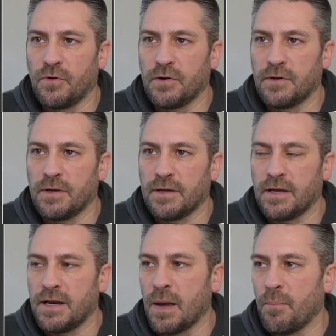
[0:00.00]

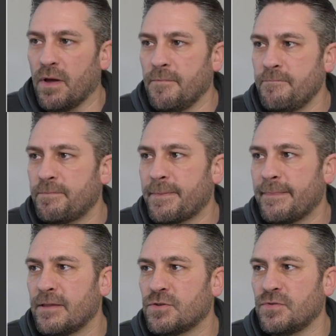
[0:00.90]
a number
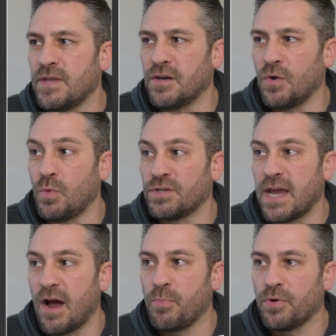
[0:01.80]
to then know which
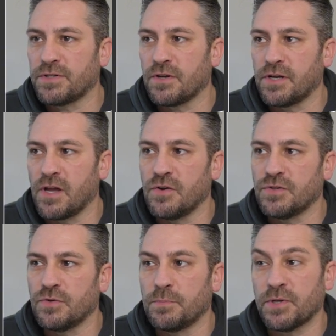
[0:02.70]
output it's going to go
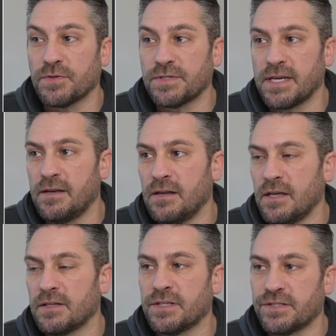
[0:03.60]
to, because again,
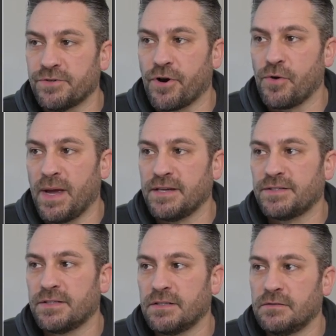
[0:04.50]
this is a
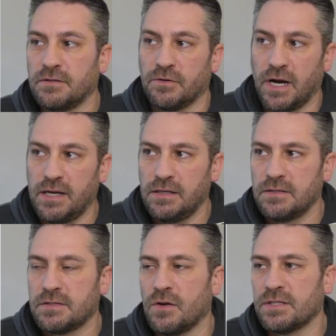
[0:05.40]
0-based array,
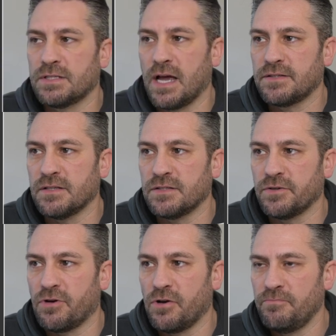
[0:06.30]
so it starts at
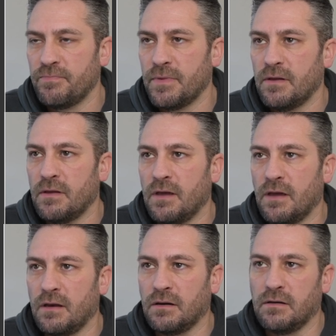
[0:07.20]
0
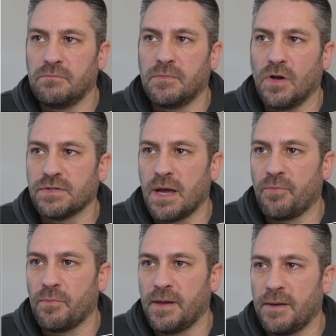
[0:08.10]
and goes up
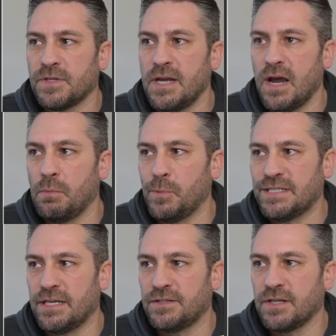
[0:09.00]
from there. So now when we
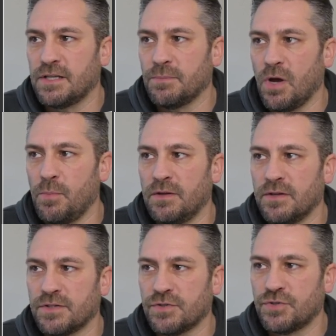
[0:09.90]
test it, at the moment
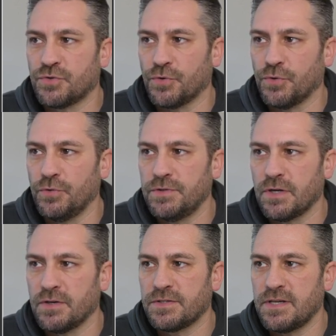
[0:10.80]
this is true, so
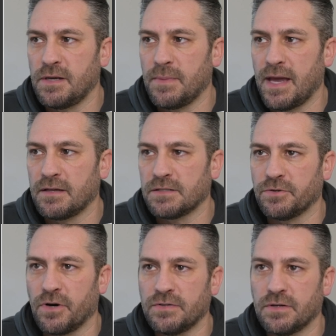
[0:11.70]
it's sending back
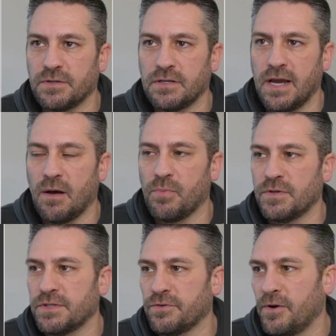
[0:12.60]
0, so it's an
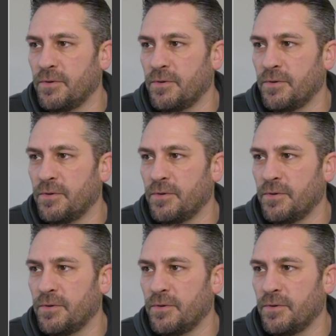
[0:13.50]
output 0.